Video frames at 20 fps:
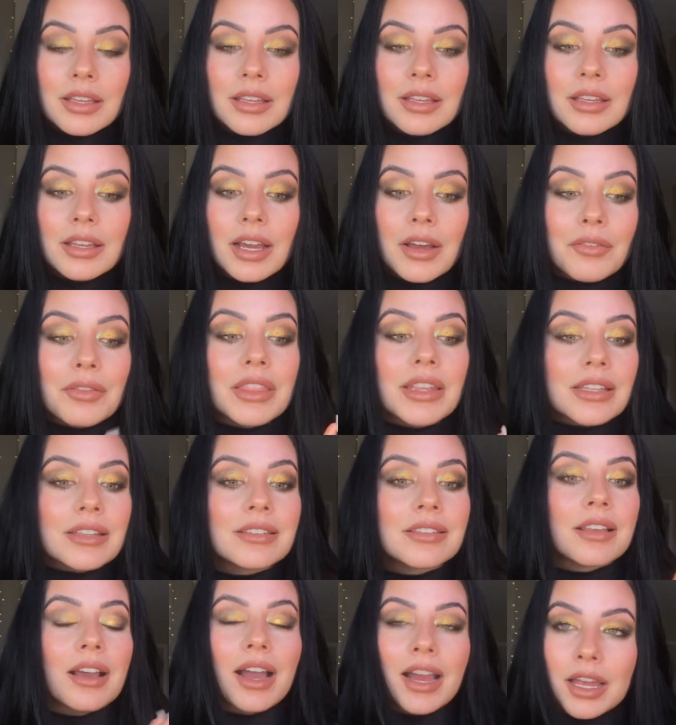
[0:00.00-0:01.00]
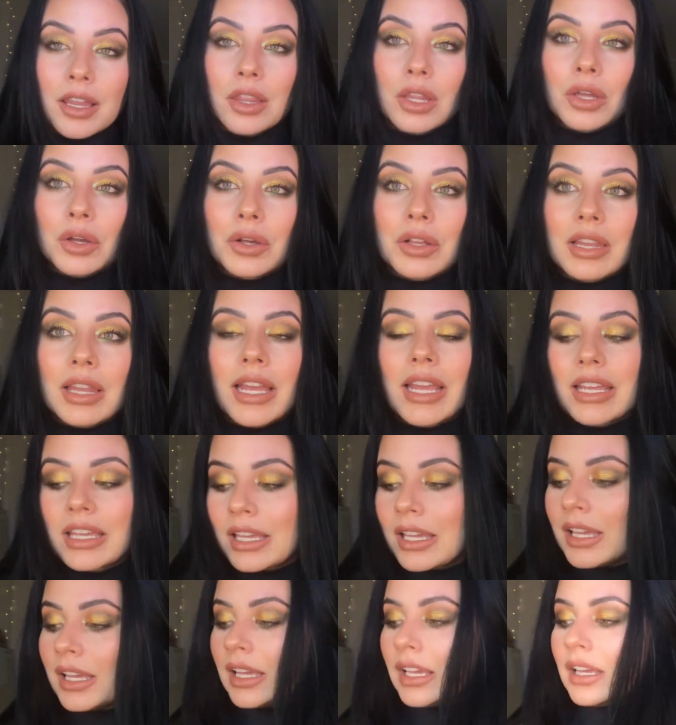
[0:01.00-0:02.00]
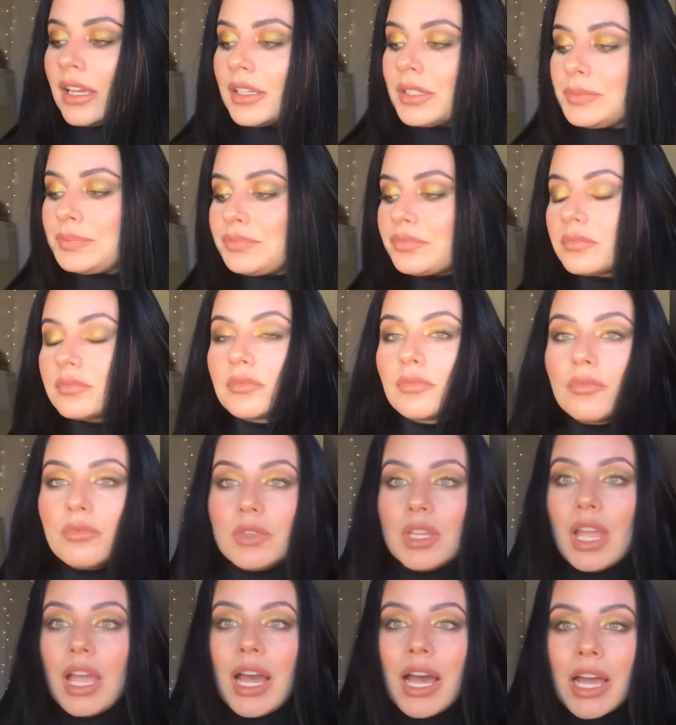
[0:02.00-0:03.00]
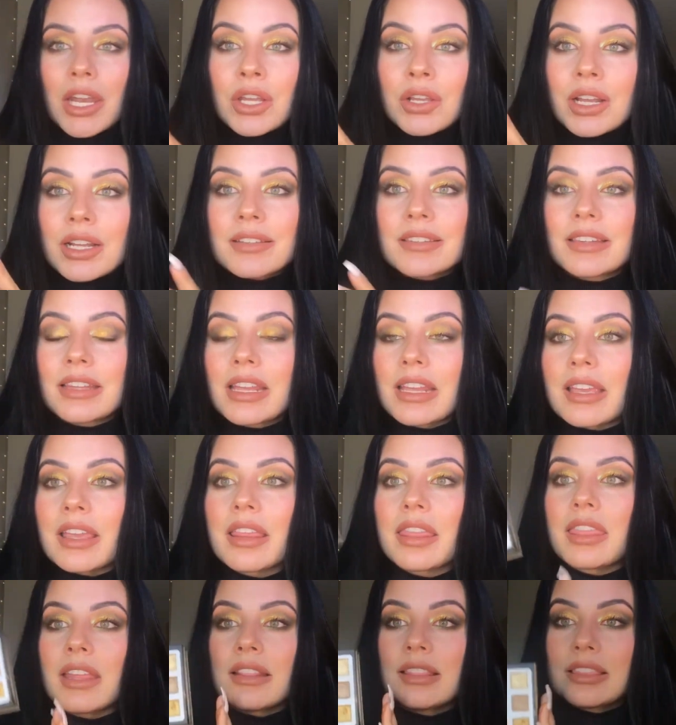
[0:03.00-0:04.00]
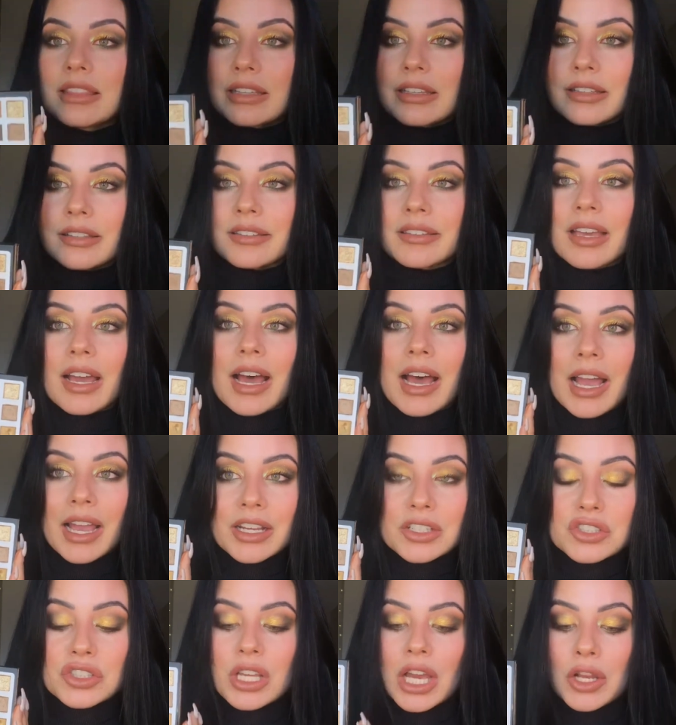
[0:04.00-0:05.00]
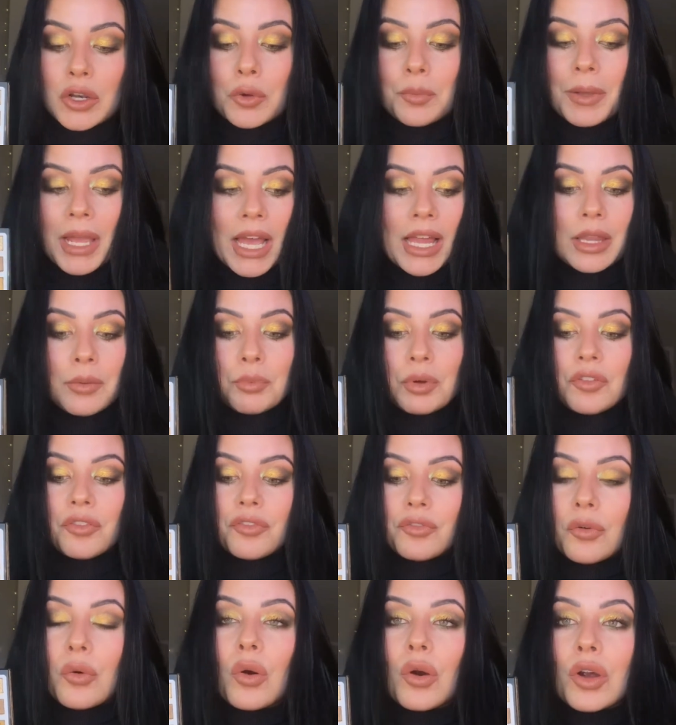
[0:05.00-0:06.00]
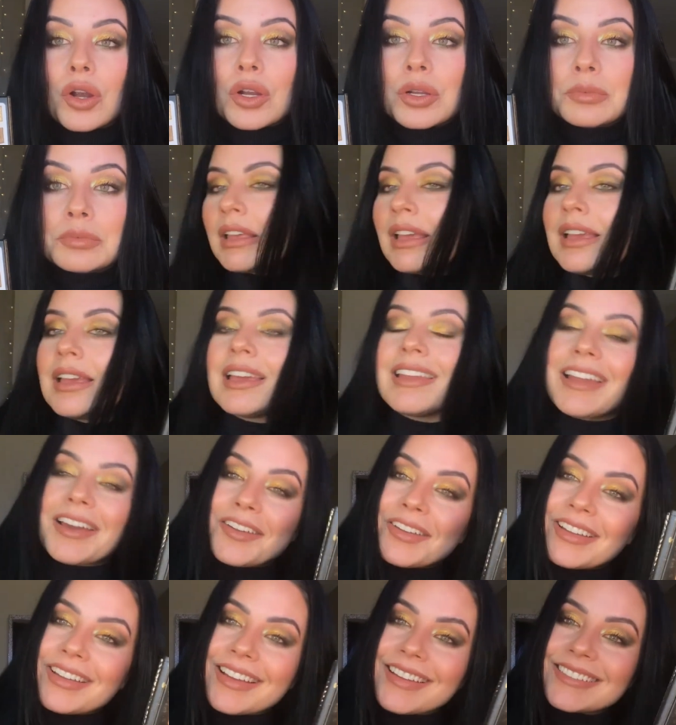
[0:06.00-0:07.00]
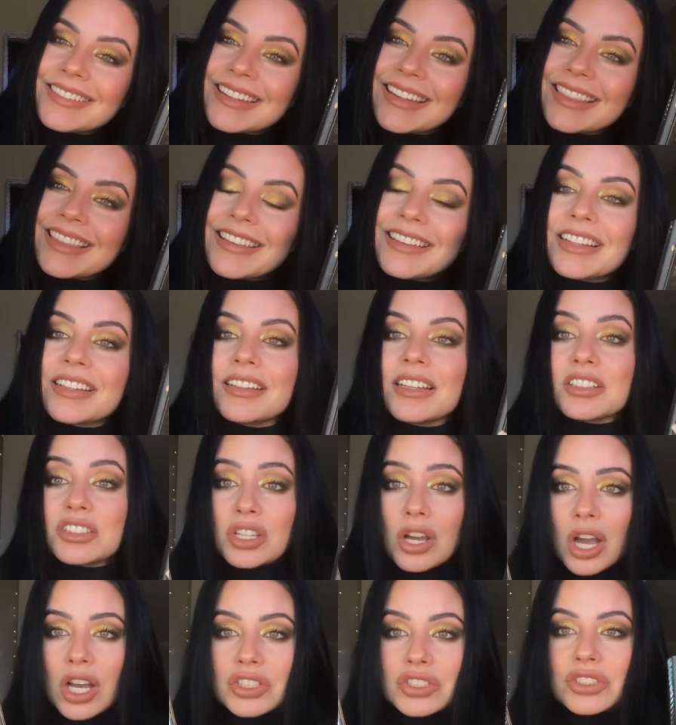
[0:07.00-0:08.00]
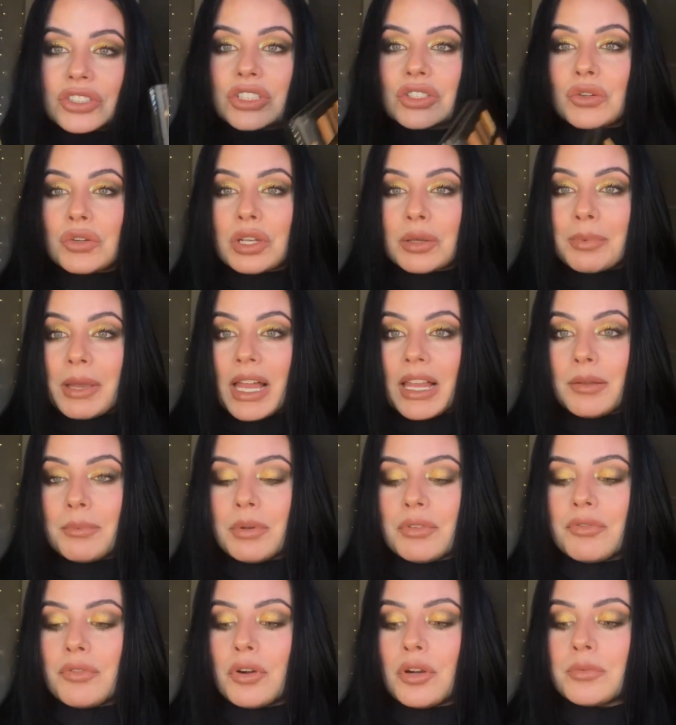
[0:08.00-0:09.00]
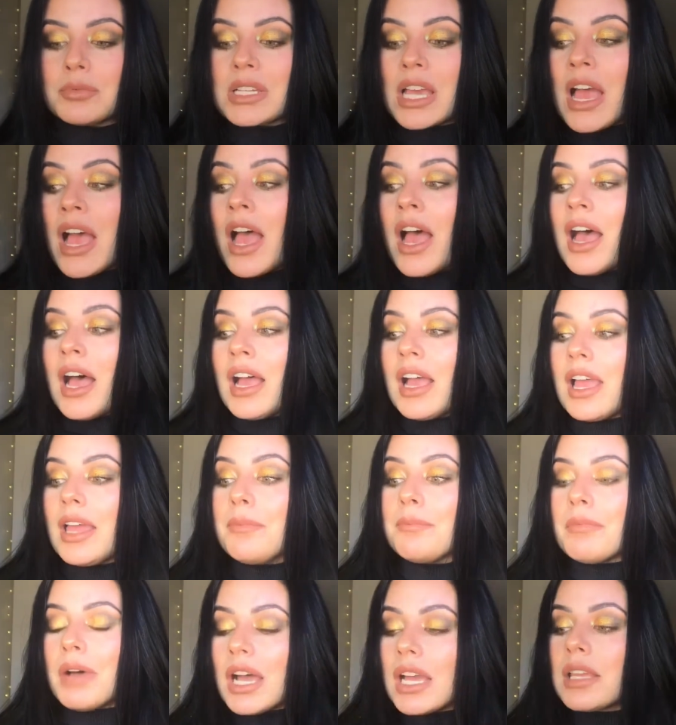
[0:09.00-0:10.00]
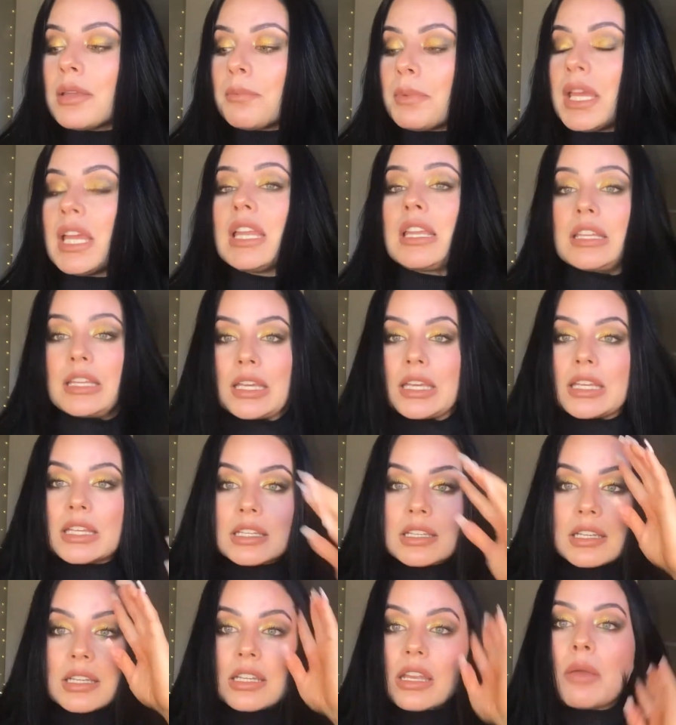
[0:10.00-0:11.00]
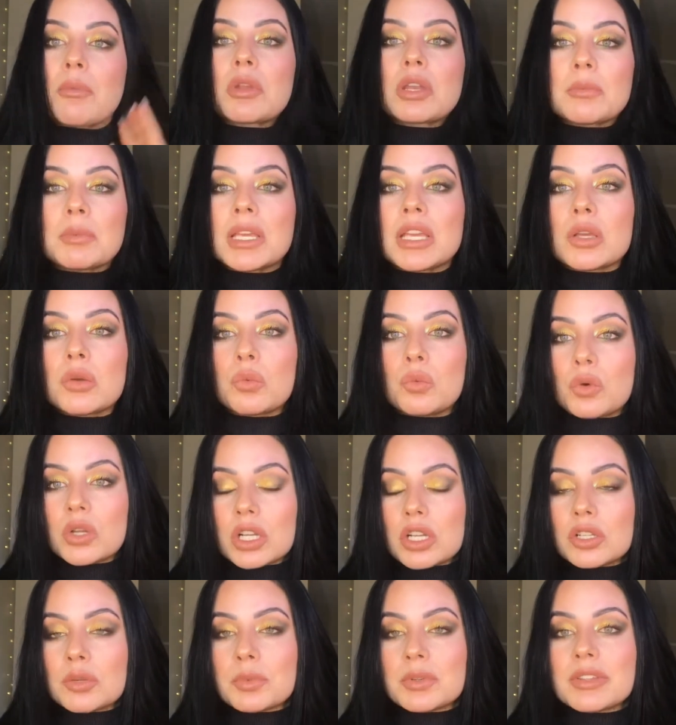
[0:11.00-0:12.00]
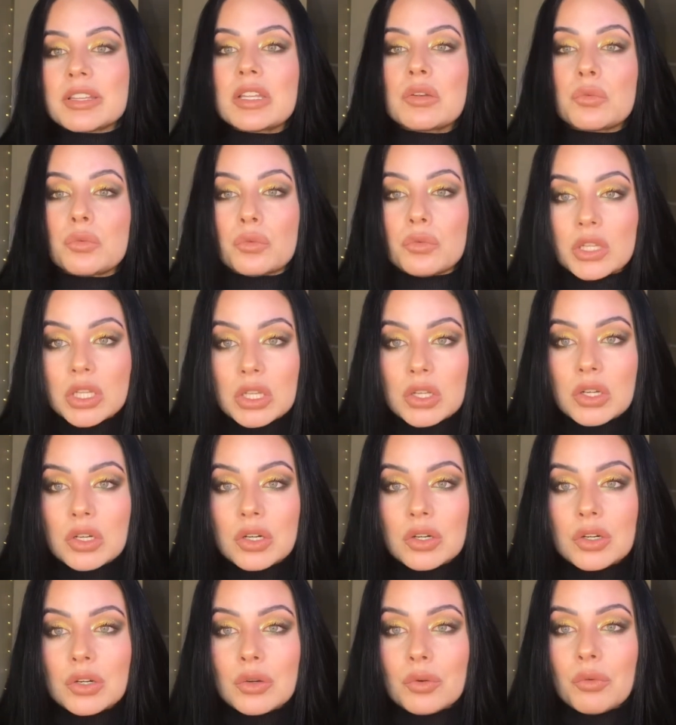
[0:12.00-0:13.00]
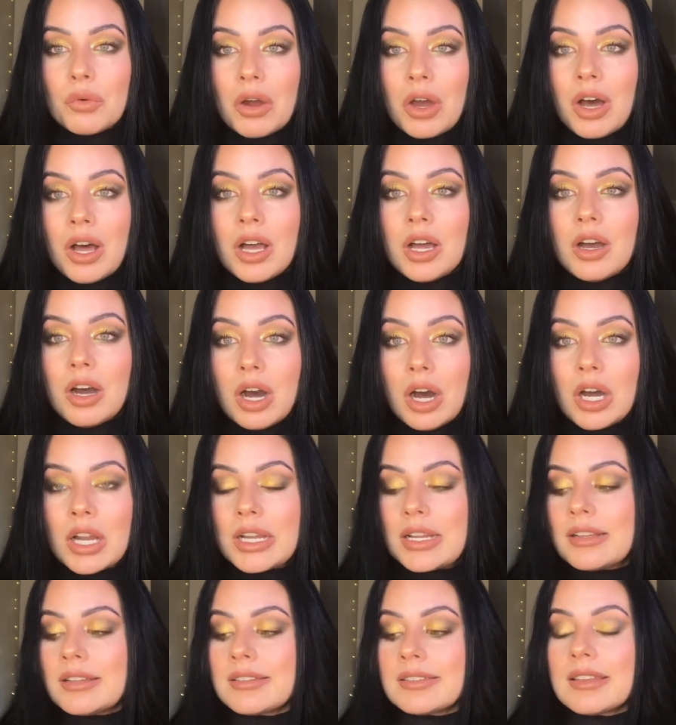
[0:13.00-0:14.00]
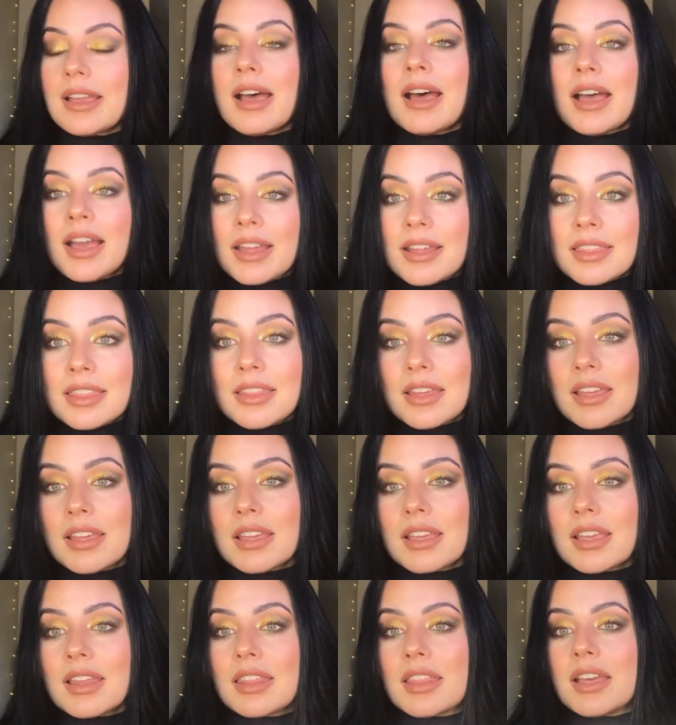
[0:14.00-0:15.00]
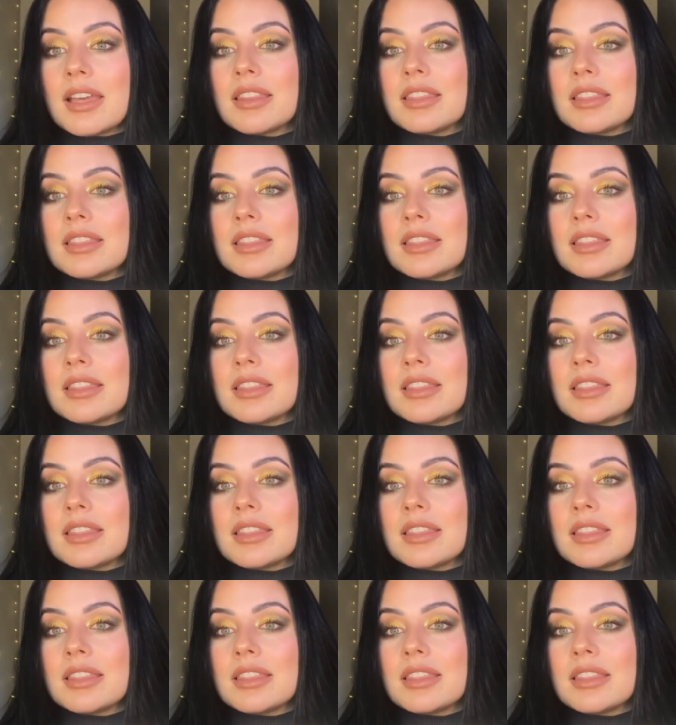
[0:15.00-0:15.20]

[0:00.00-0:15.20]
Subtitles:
of this eye look? Like, how do you guys think that this eyeshadow palette performed? And how do you guys think that the Natasha Denona palette performed? In my opinion, and I'm going to be 100% real, raw, honest, I think that